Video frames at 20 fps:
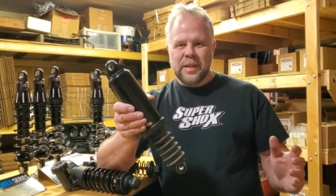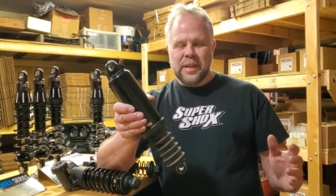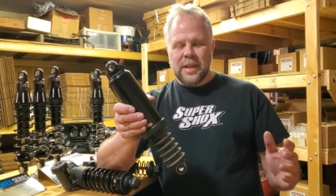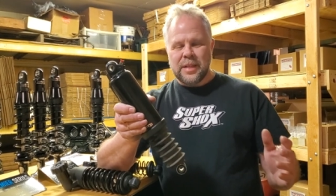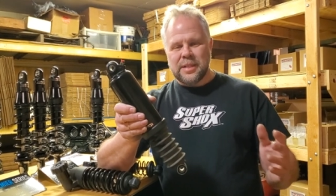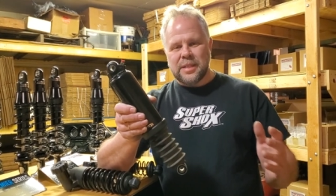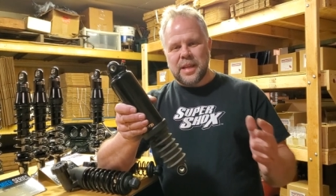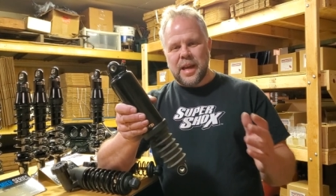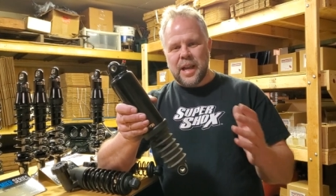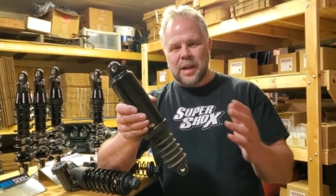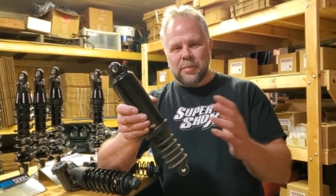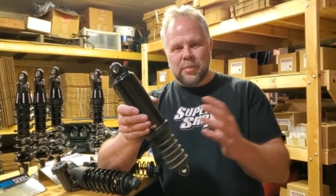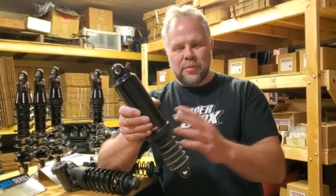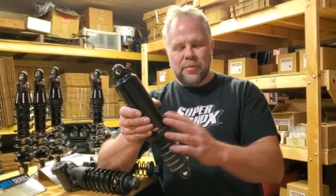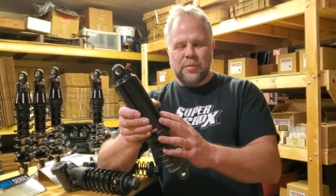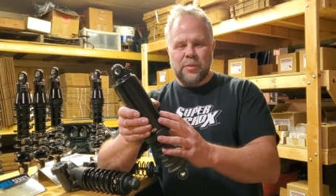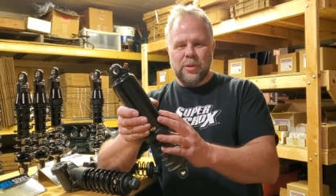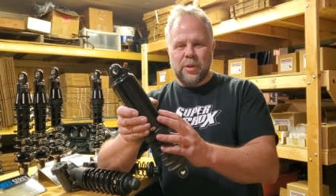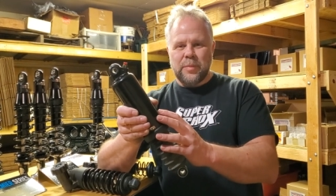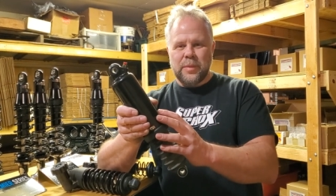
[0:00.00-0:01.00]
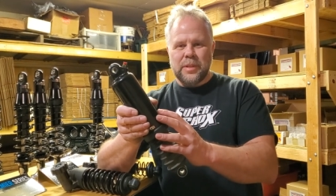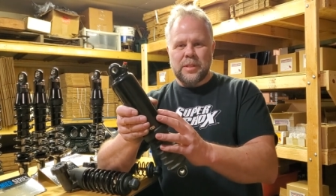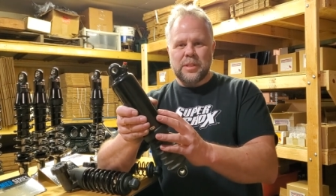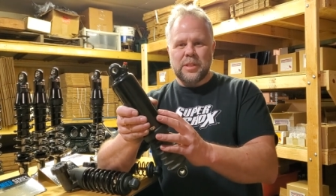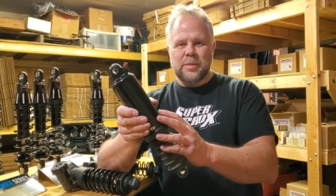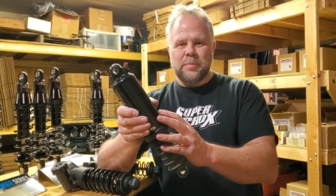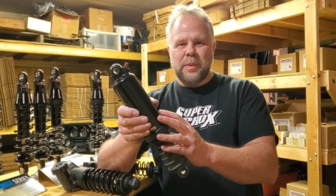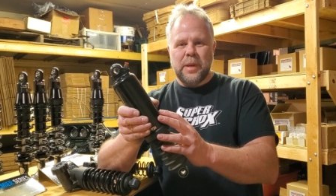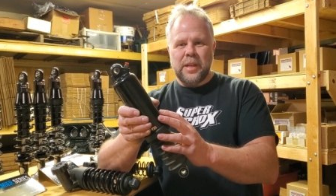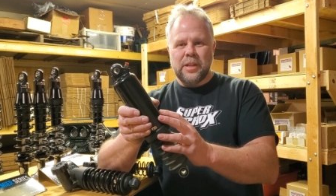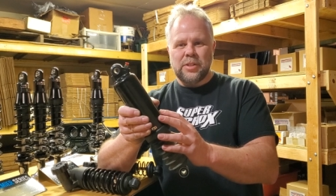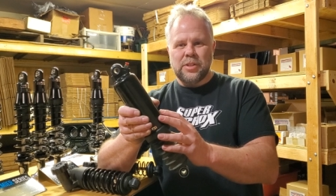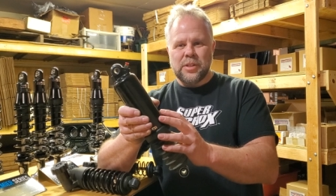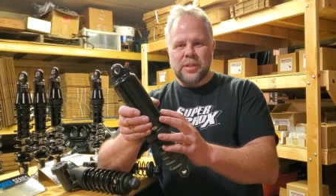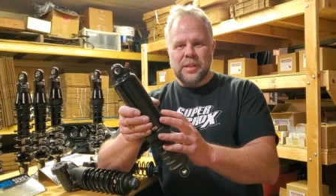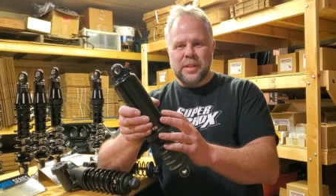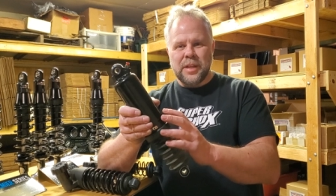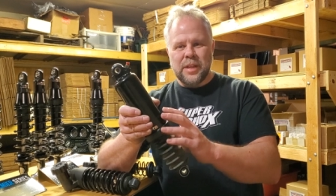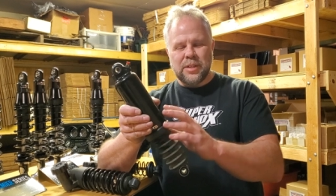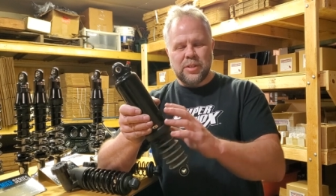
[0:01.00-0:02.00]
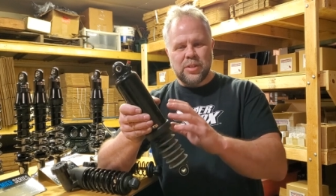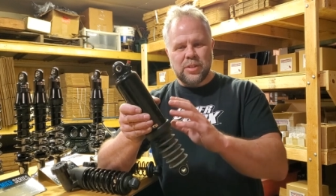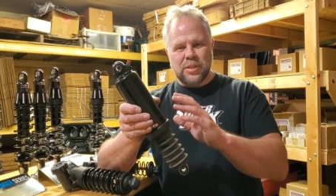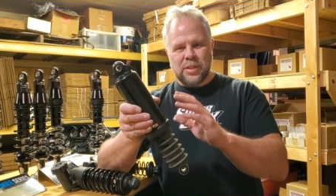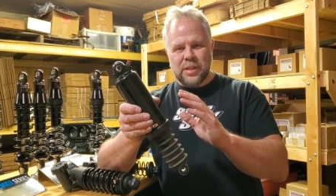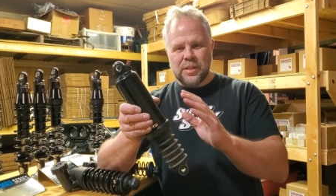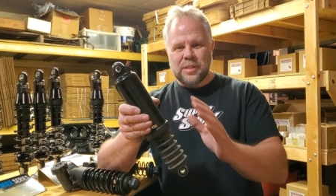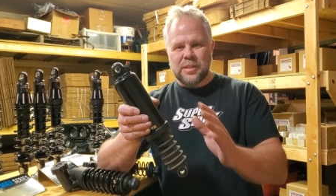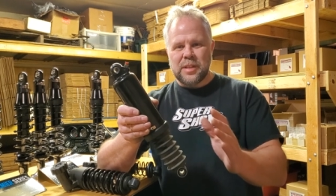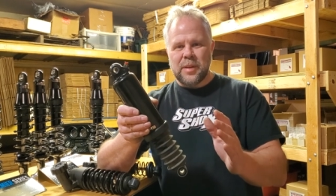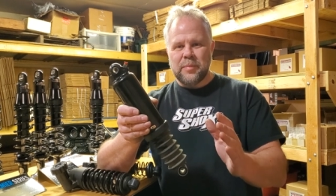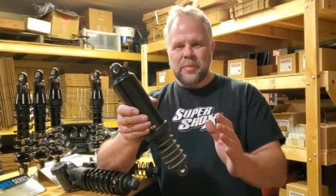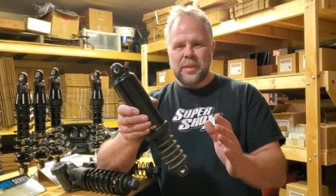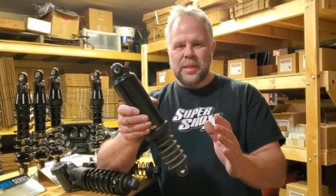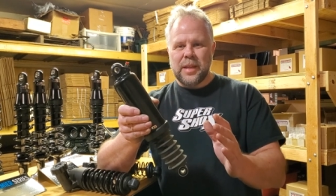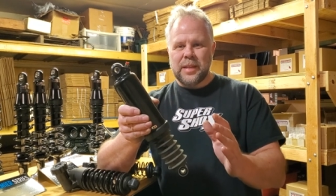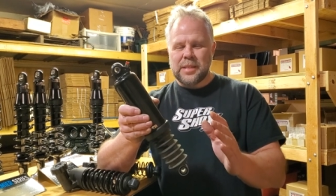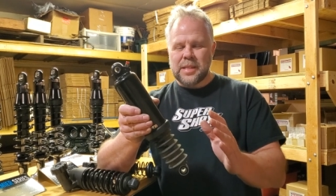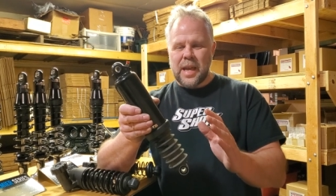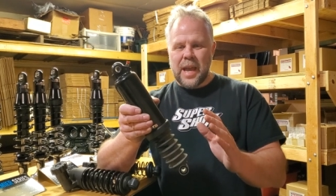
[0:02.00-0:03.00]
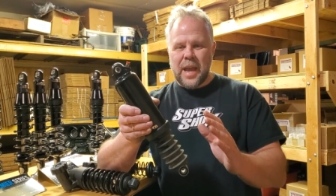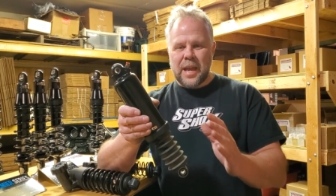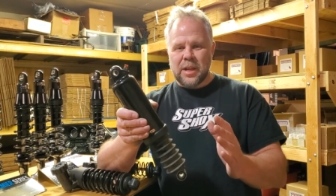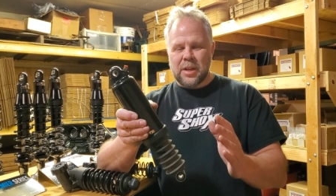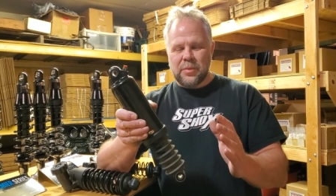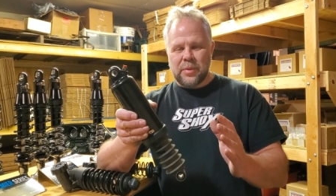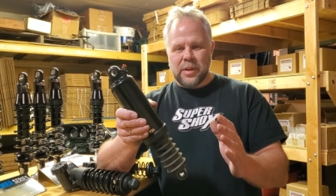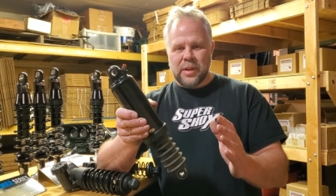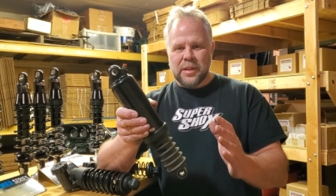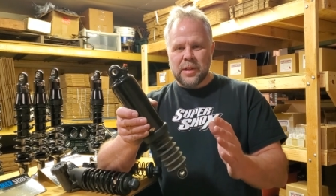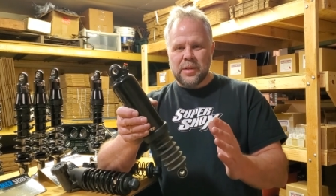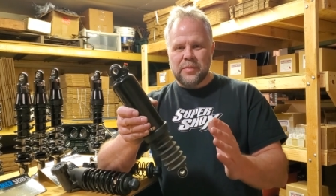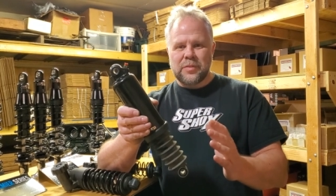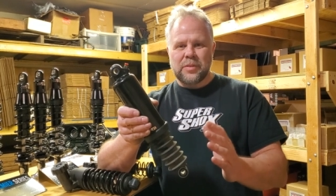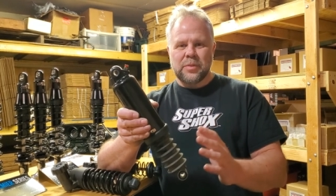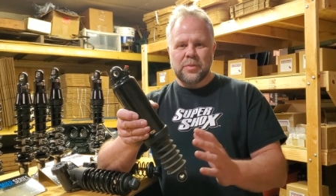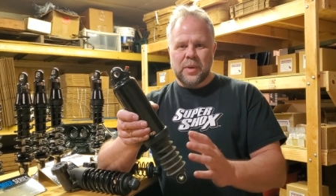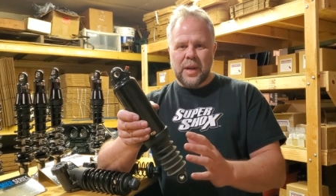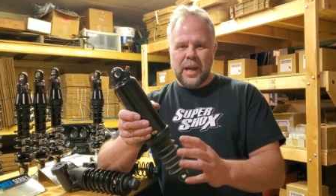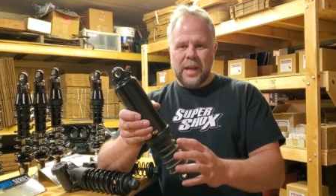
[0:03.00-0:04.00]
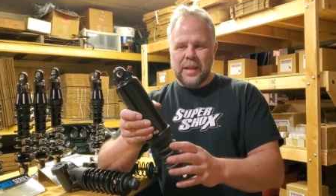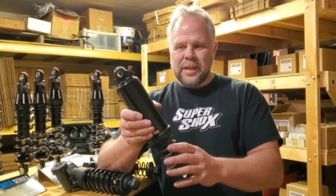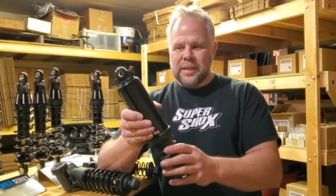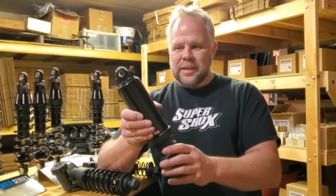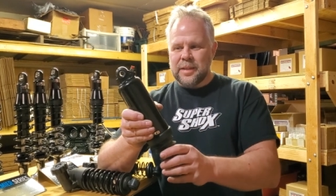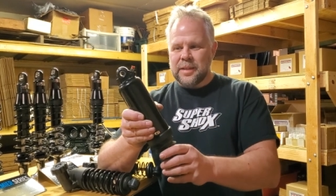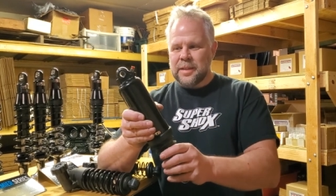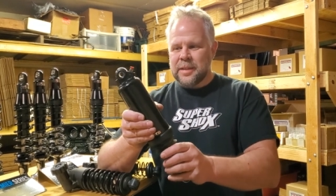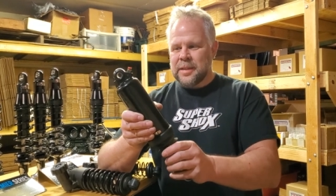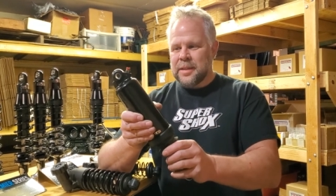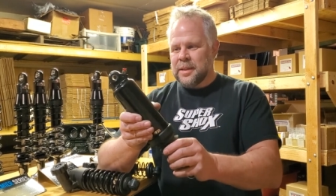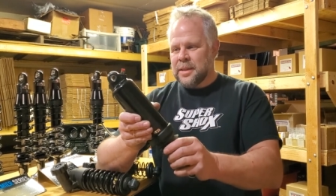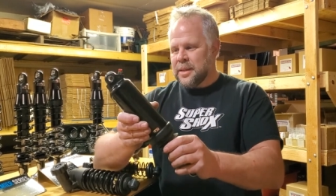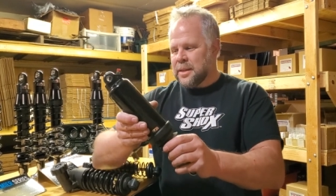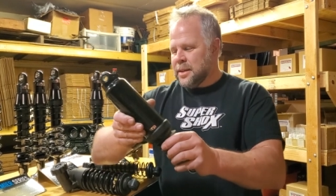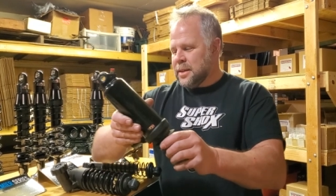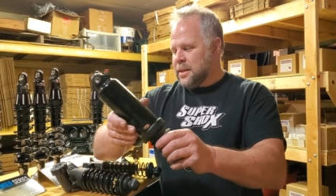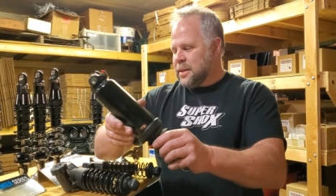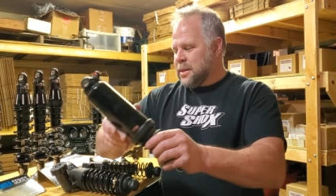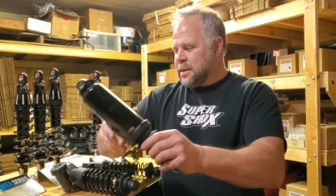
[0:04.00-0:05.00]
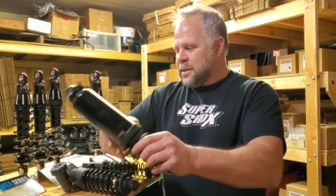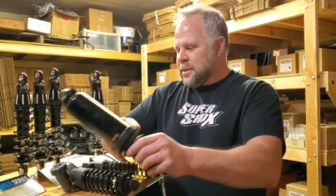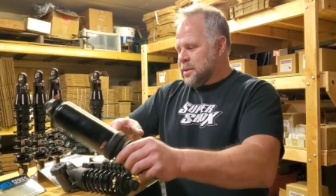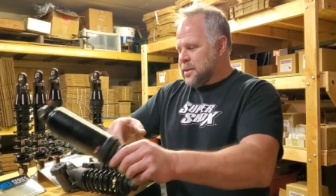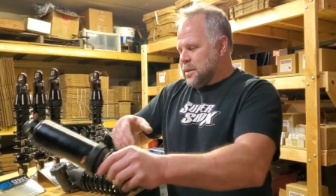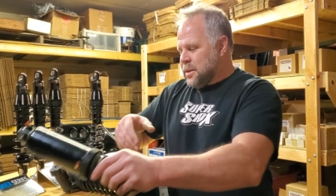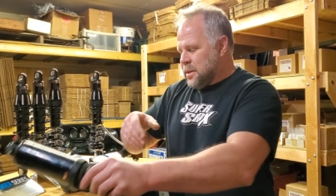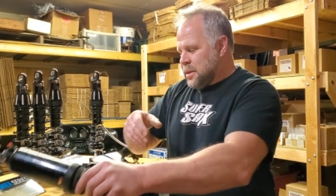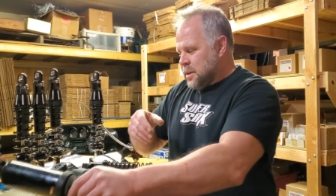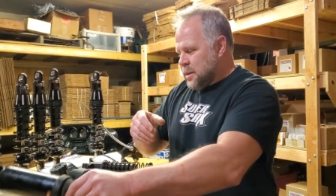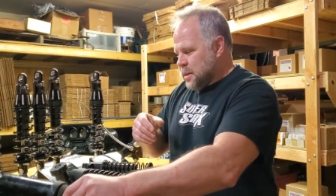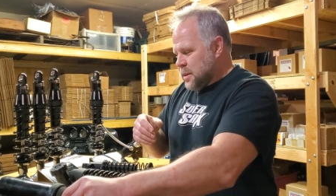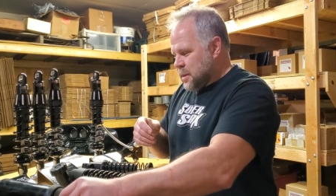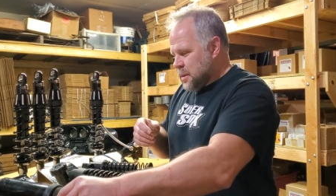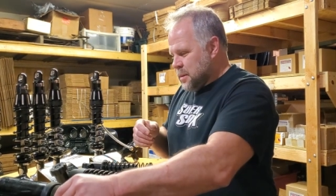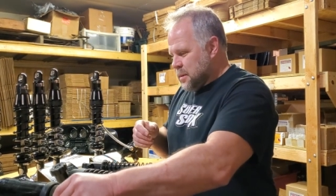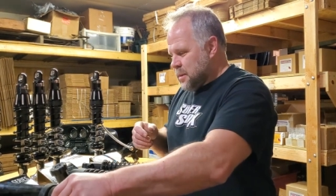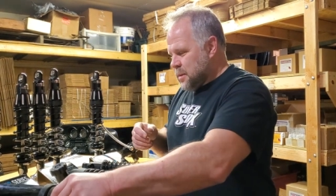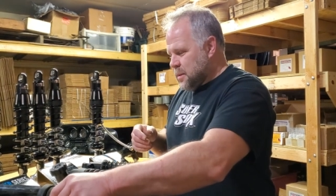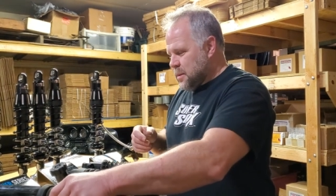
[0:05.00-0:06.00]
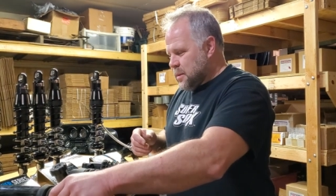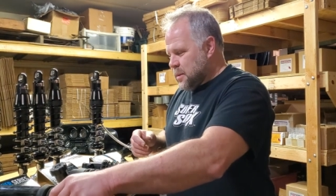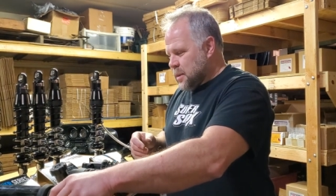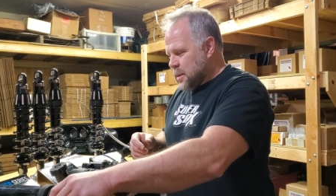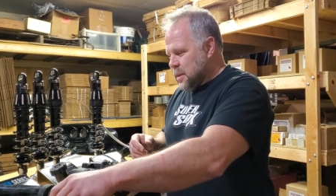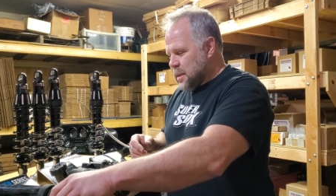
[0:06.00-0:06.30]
It's not a performance suspension, it's just something that's adequate enough to ride it.